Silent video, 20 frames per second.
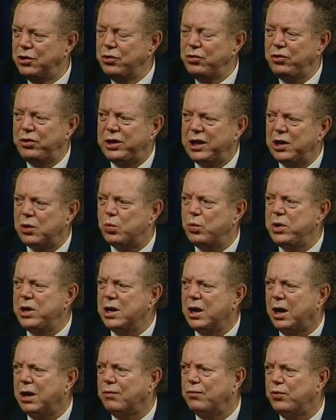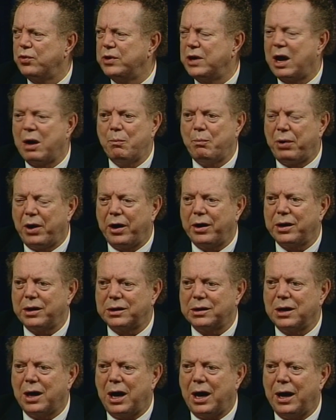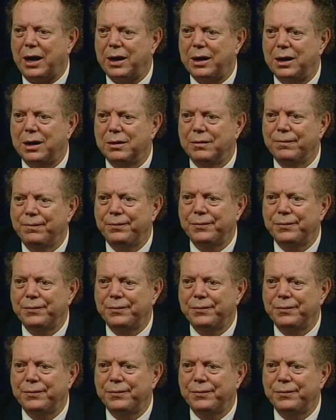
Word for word: Who do you think we are if we're not part of God?